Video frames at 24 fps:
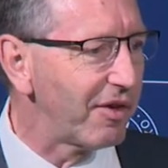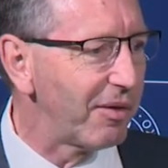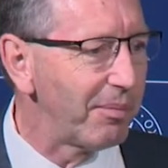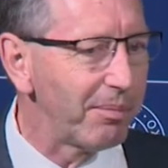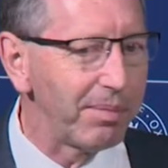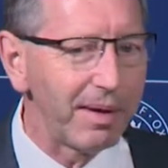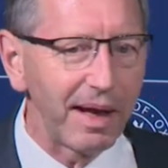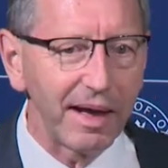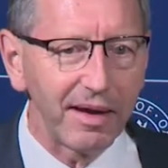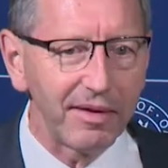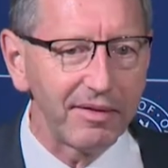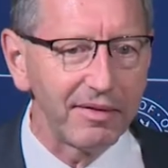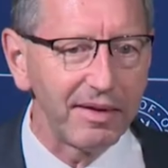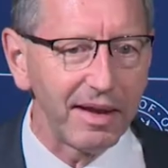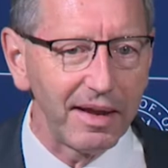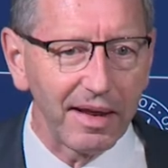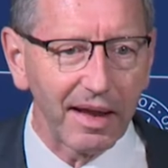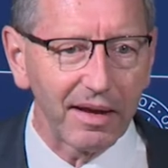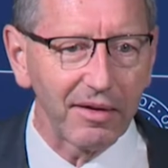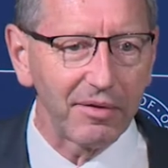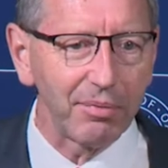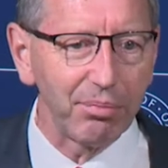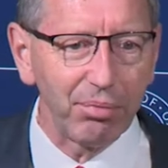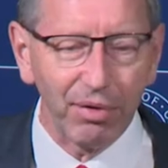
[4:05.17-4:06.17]
complexity,
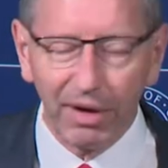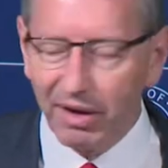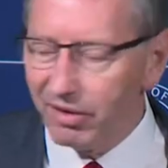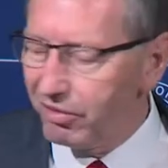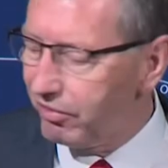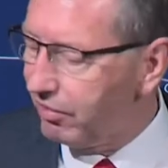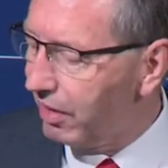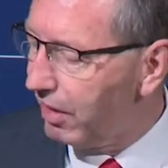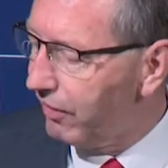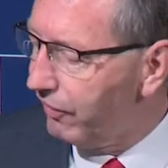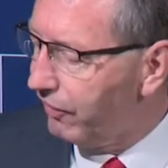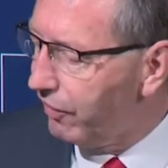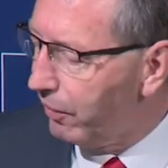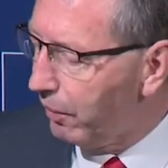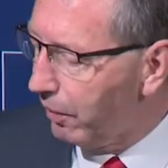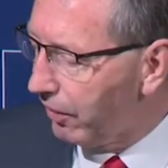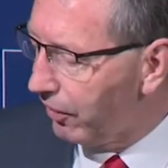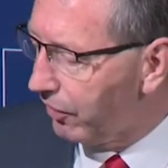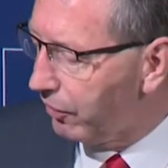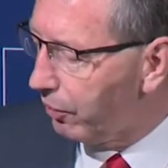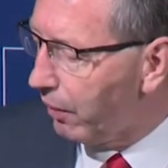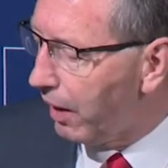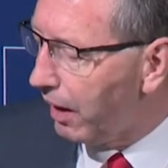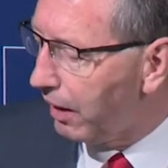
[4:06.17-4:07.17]
that's pretty straightforward
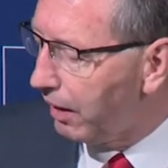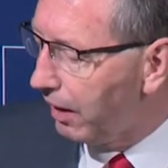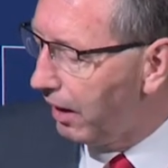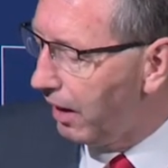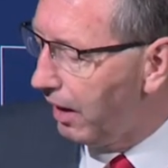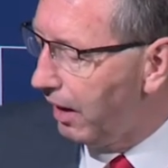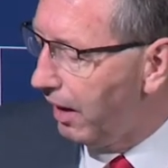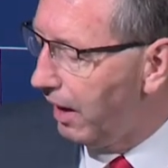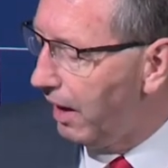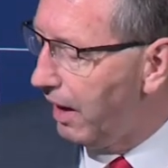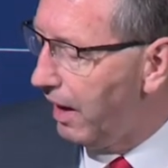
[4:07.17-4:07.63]
as well.